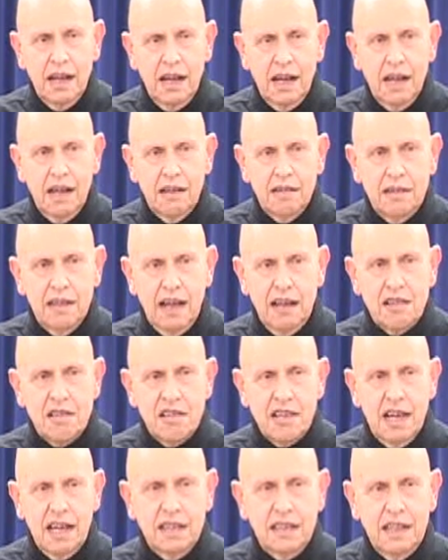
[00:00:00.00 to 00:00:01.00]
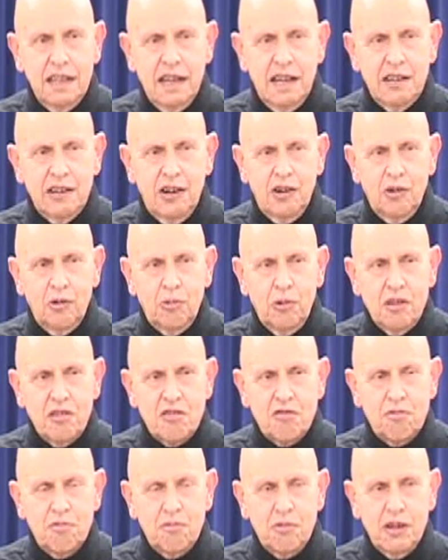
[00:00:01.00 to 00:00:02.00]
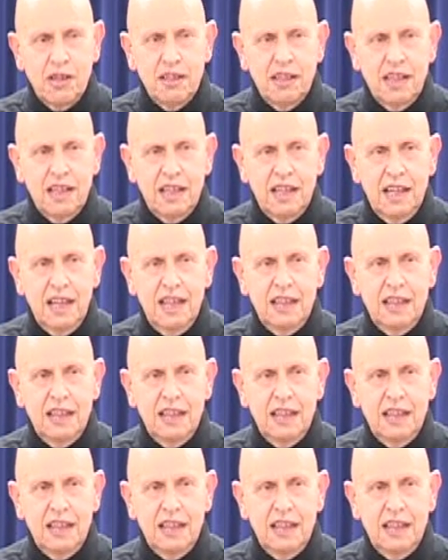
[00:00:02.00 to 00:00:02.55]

That San Diego was really,